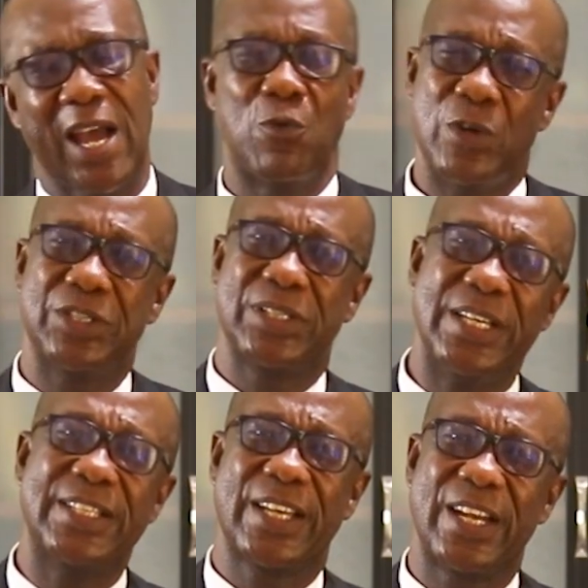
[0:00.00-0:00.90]
I wish
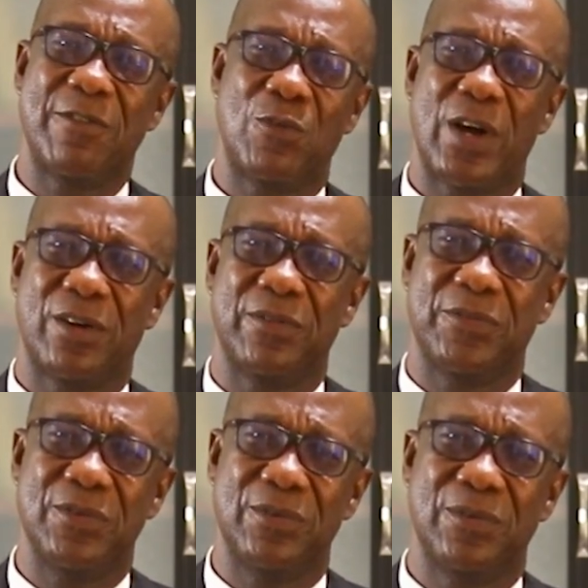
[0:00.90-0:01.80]
each and every one of
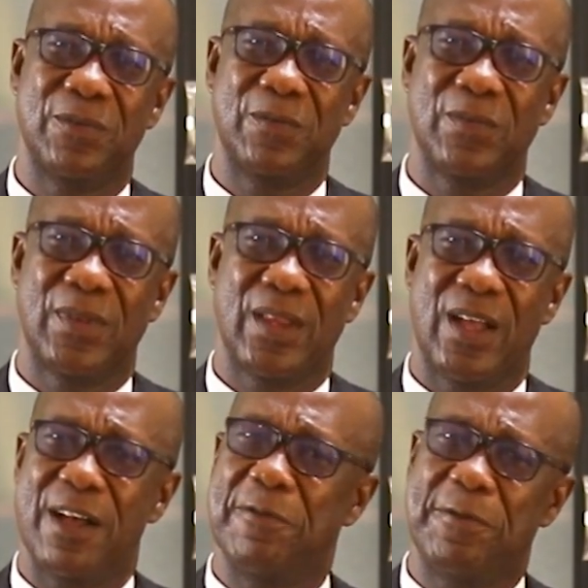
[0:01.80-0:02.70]

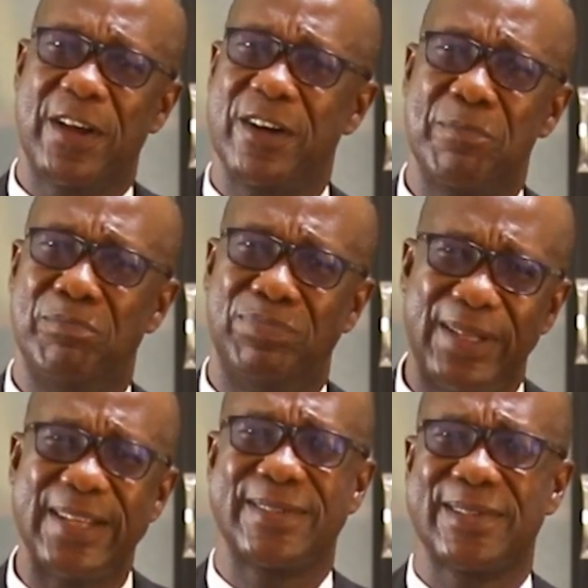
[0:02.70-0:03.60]
you a very
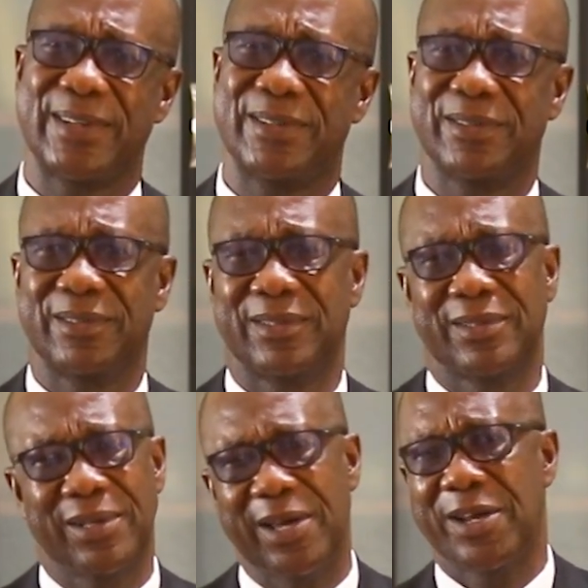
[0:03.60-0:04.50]
blessed
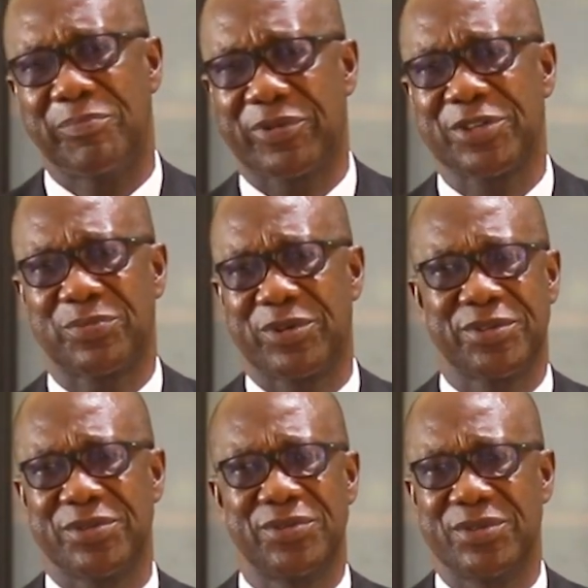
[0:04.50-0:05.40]
and a
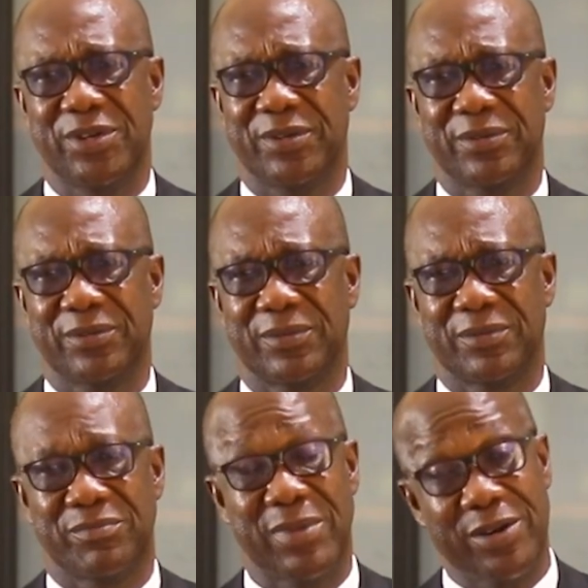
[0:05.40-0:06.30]
prosperous new year.
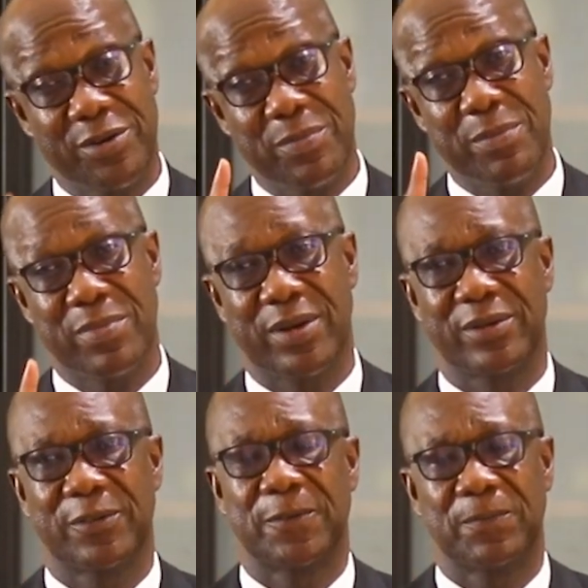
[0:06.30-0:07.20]
But remember
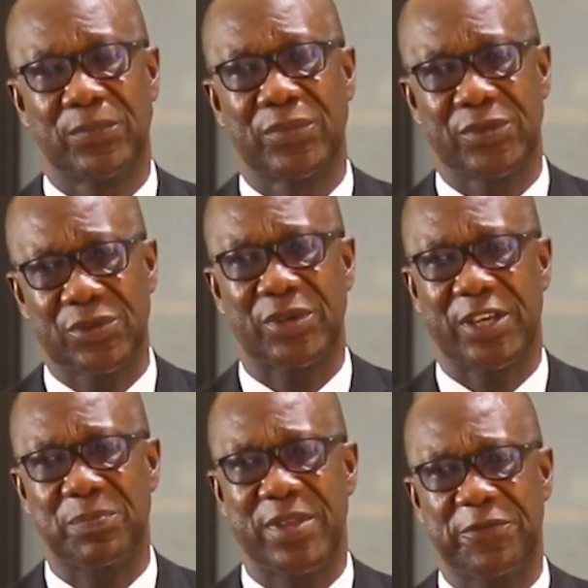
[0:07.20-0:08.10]
to
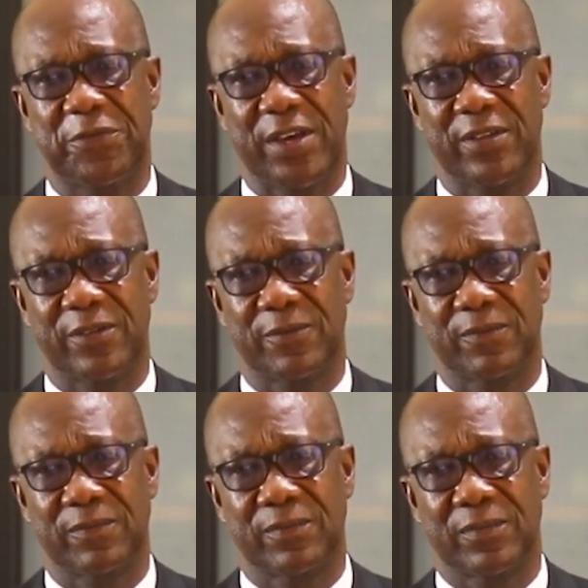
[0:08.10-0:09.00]
keep the faith
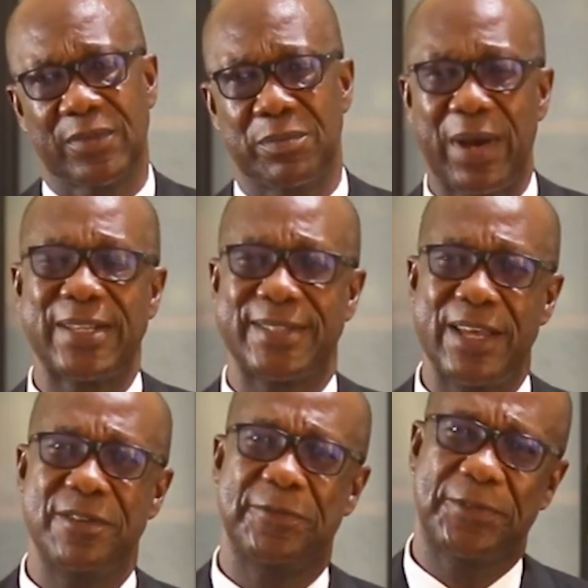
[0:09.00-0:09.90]
by staying